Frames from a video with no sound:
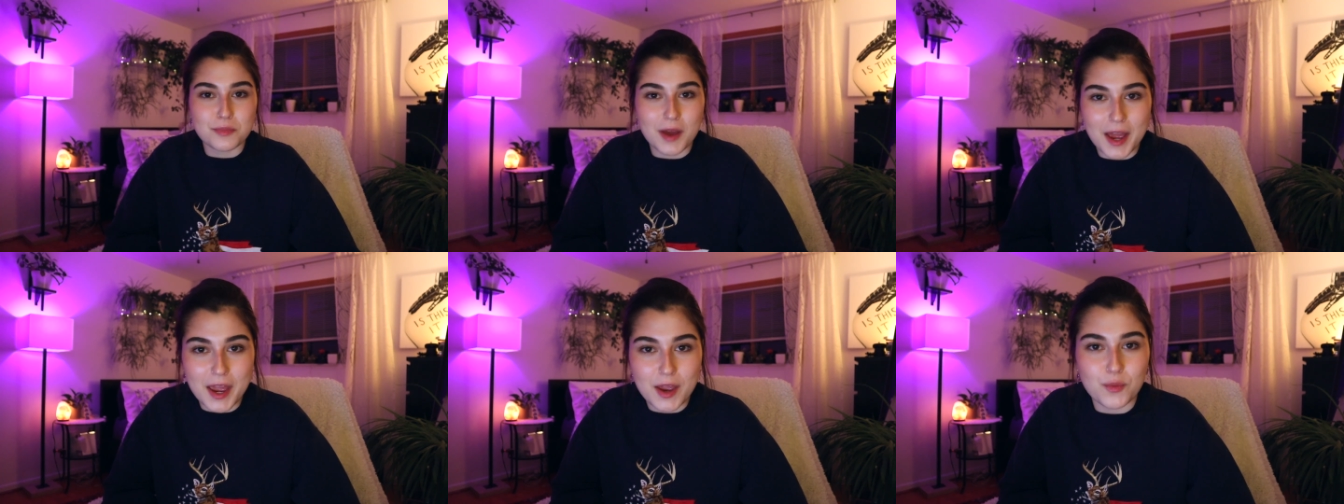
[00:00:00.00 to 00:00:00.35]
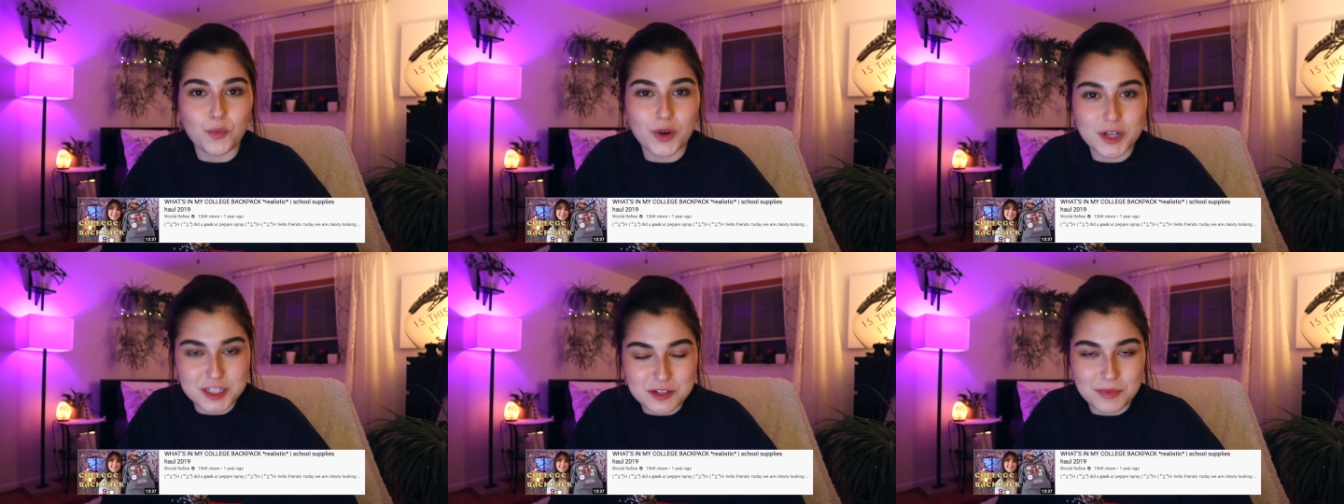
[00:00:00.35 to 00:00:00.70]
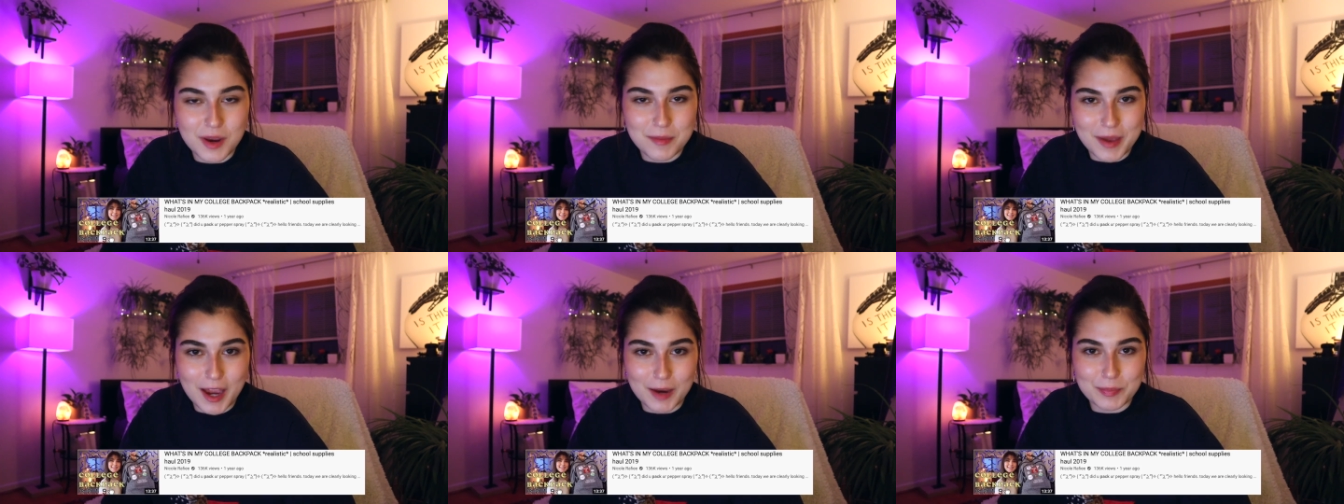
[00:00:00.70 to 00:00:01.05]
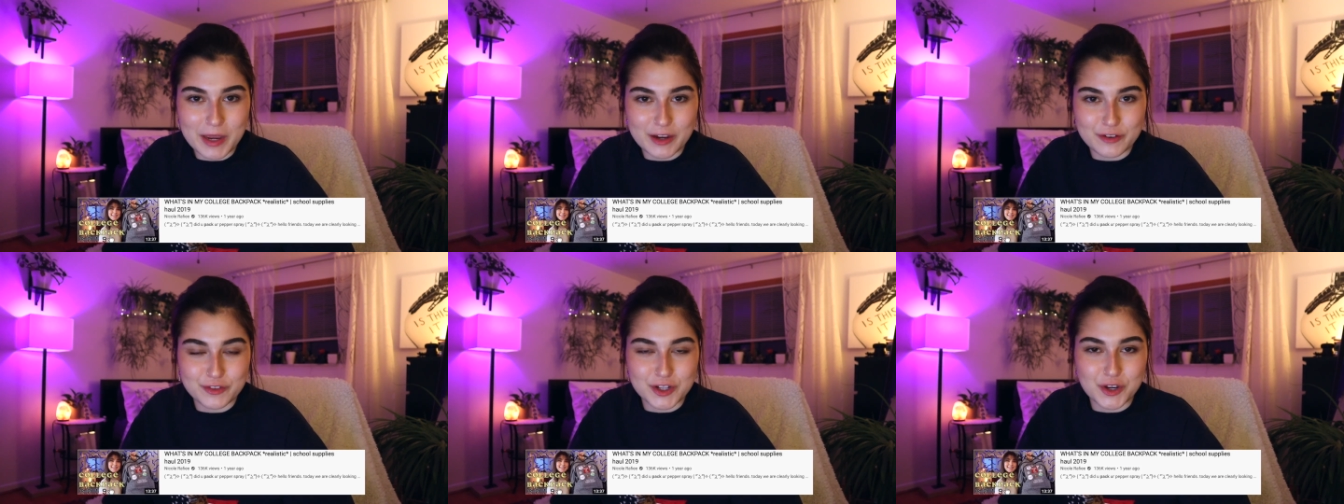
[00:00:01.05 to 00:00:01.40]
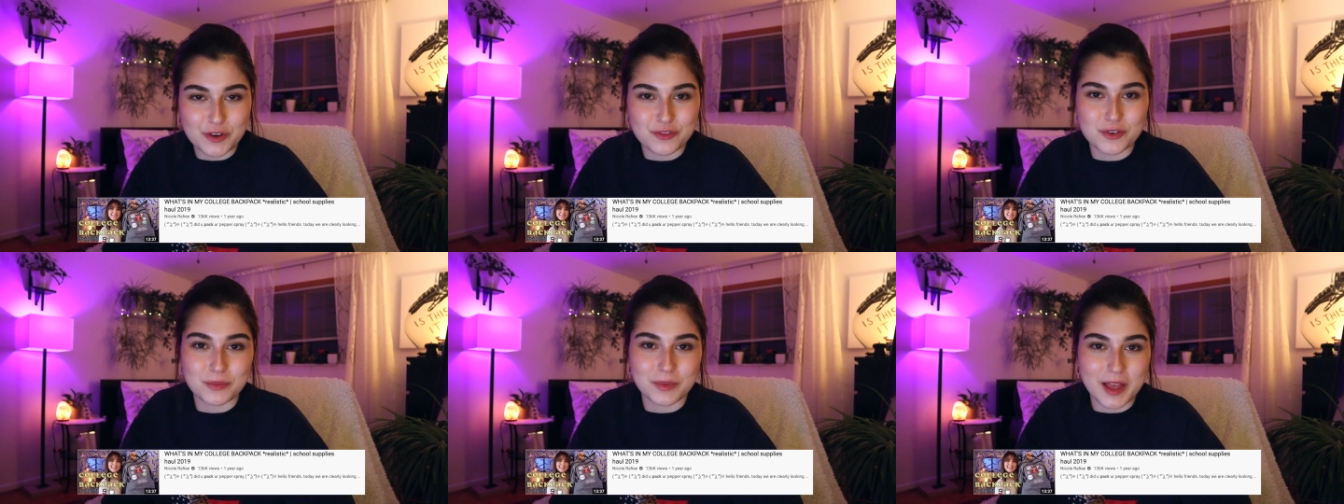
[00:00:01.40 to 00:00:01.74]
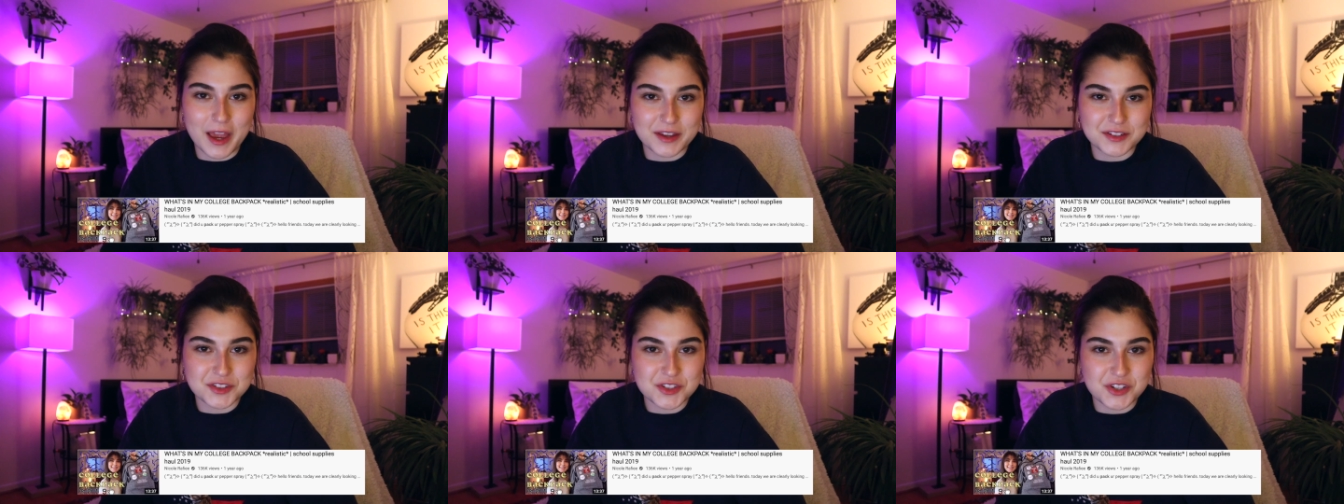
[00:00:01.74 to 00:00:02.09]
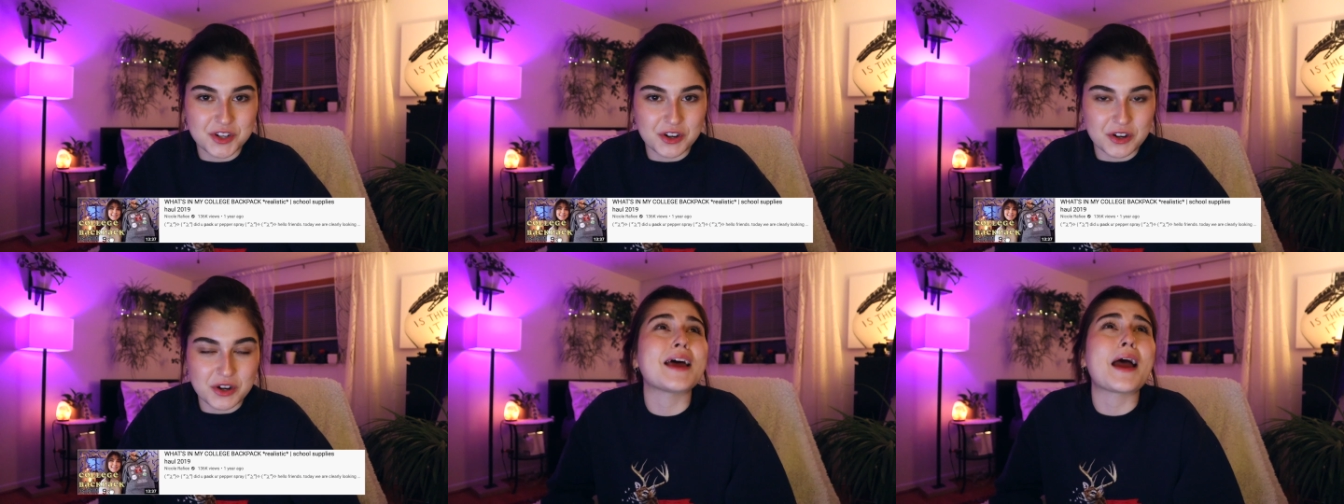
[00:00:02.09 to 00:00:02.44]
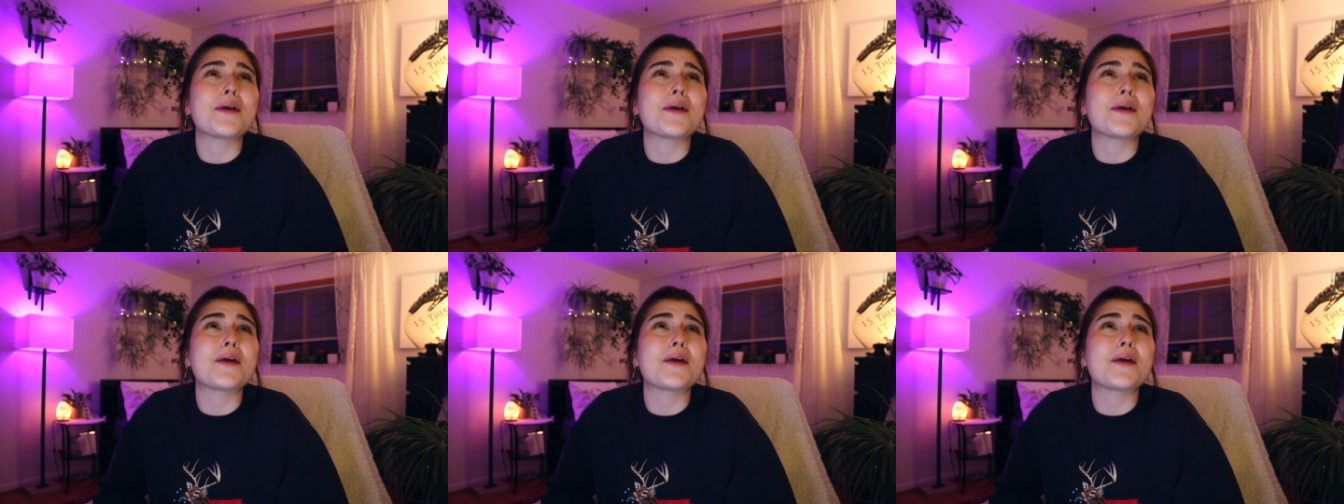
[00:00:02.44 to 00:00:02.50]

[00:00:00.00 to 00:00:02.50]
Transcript: my what's in my backpack video from last year.